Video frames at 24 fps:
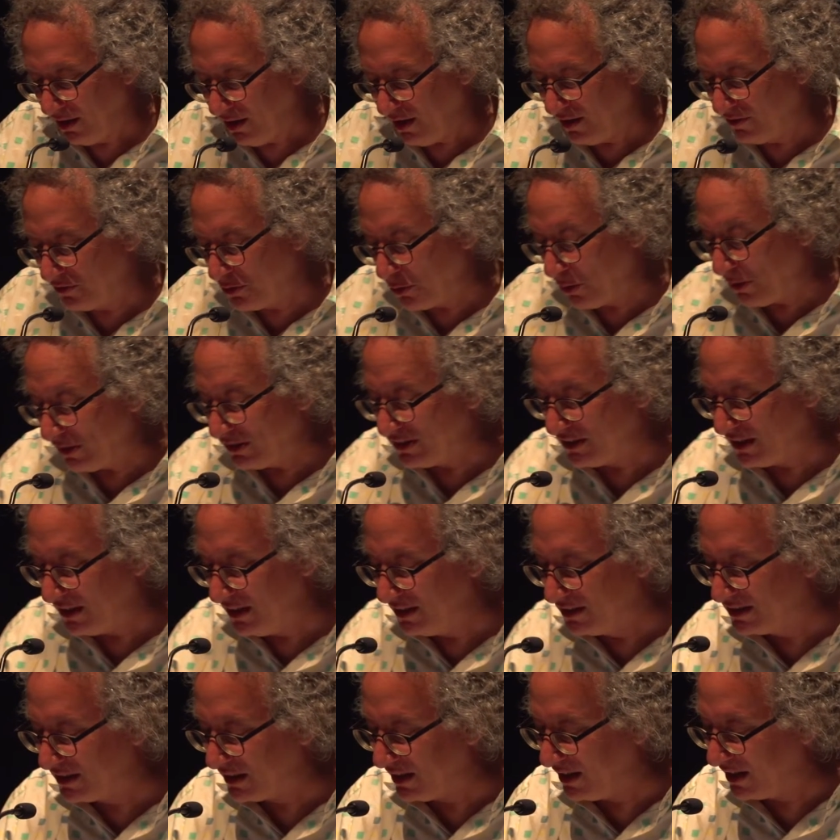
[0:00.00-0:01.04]
And of course, in
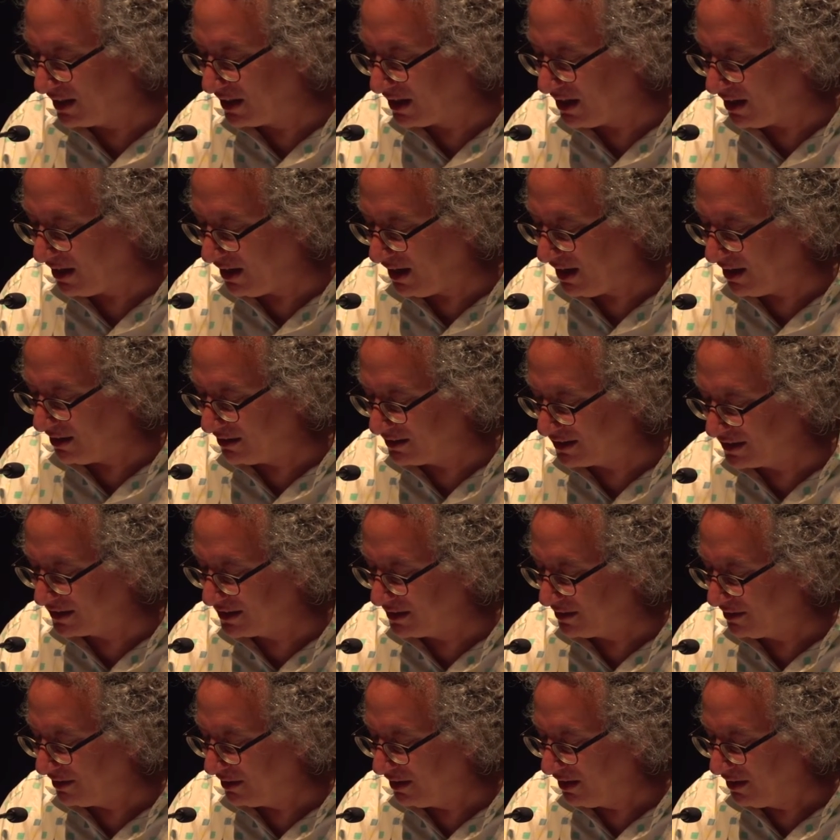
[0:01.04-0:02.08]
his late
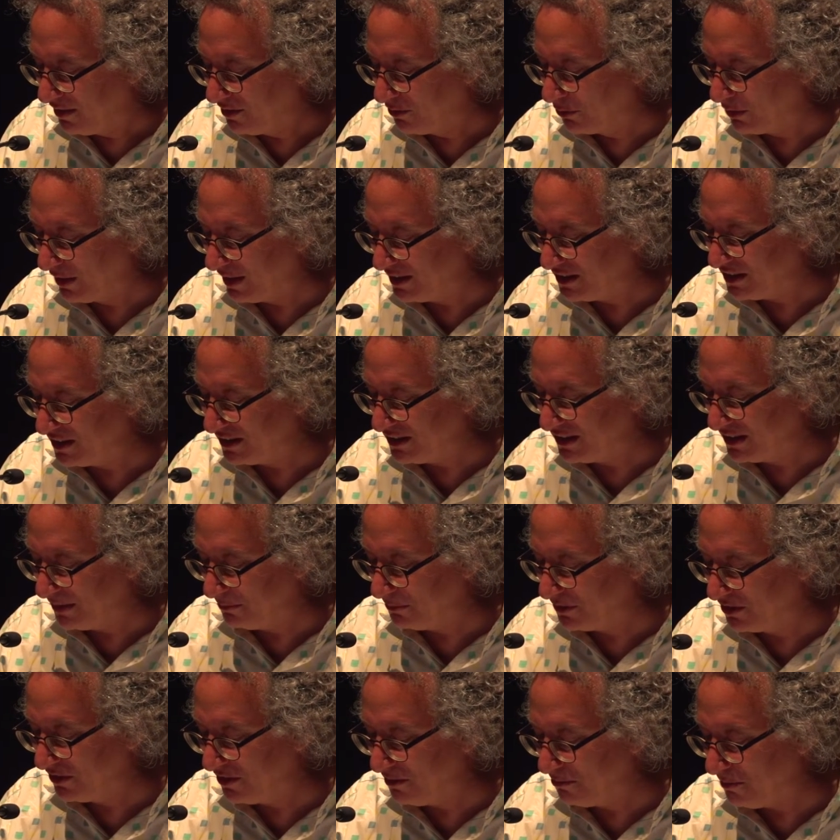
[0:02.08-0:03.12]
cutouts, the
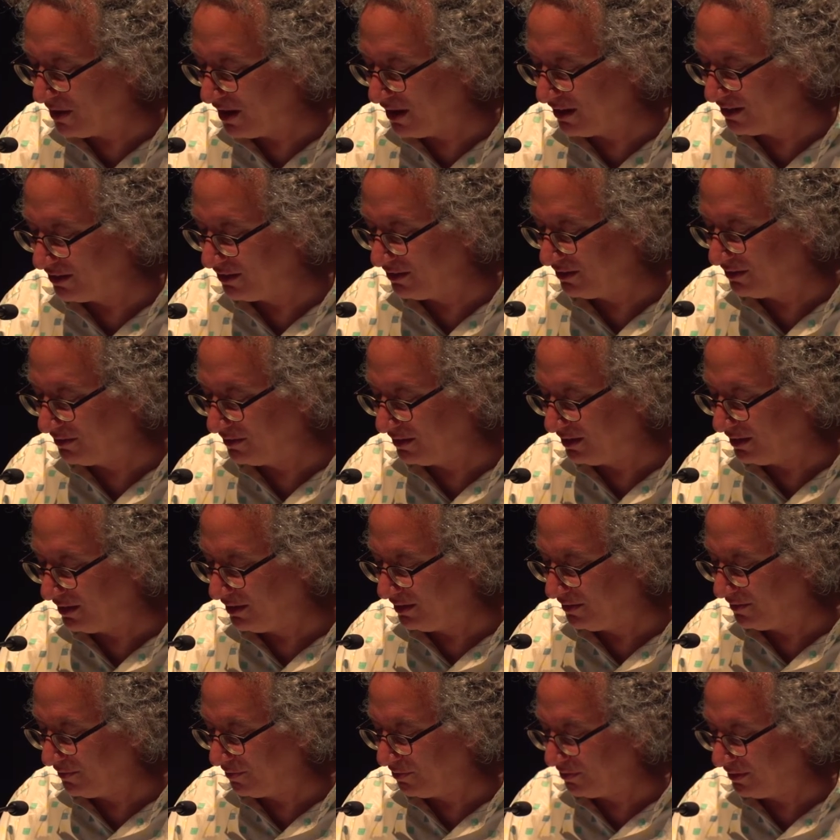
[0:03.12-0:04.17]
relationship to the model
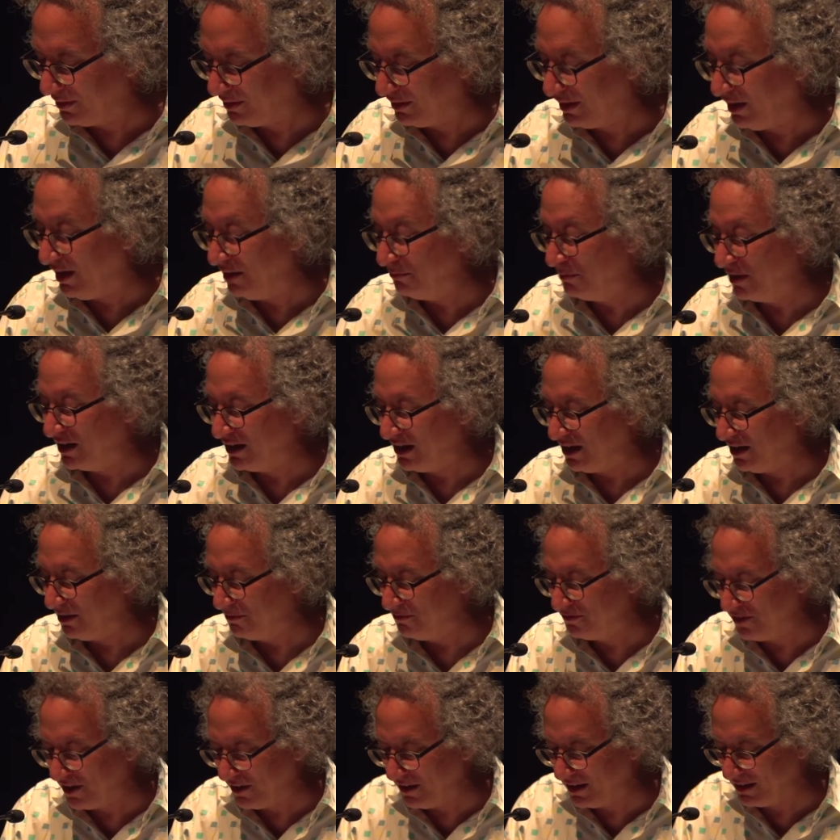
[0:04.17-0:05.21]
had
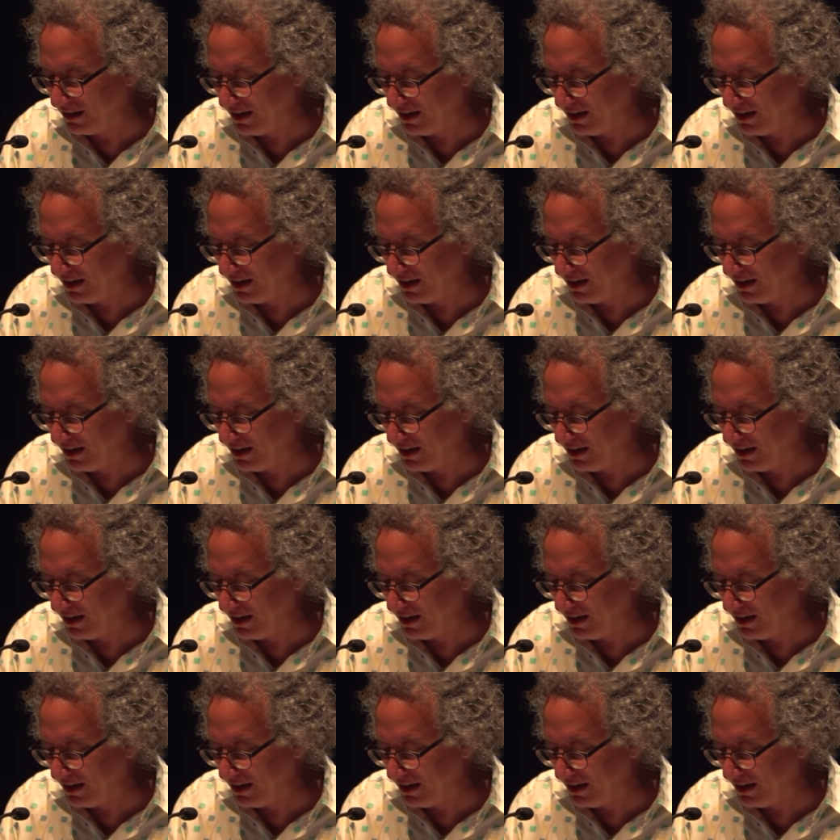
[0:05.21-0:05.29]
become very